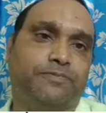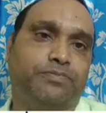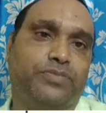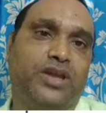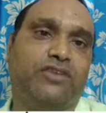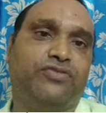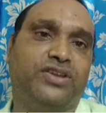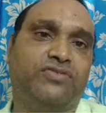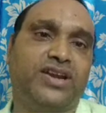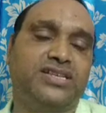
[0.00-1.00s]
of
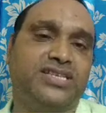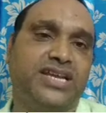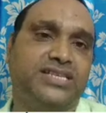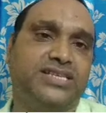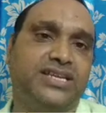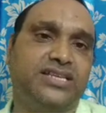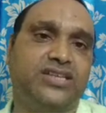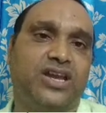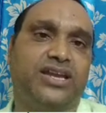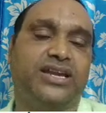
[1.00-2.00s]
required size is
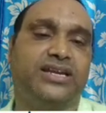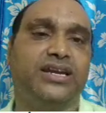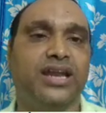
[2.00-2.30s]
allocated,